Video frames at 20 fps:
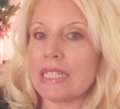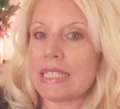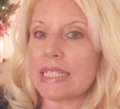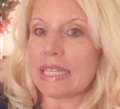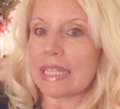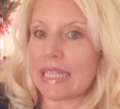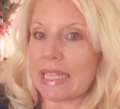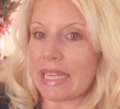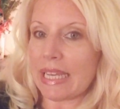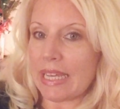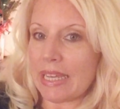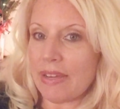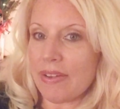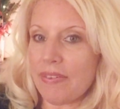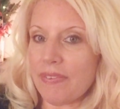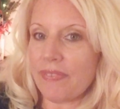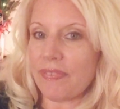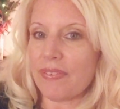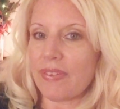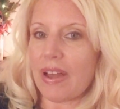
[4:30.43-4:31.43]
to
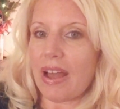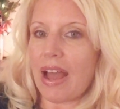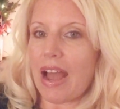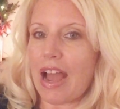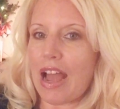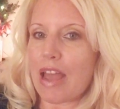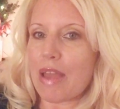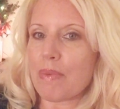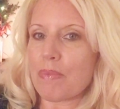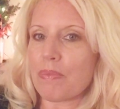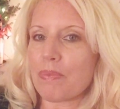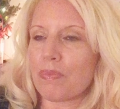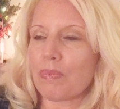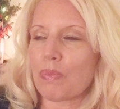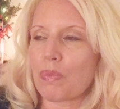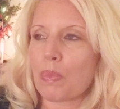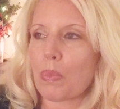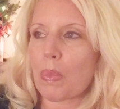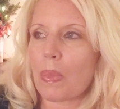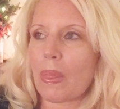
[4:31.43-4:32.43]
give, I'm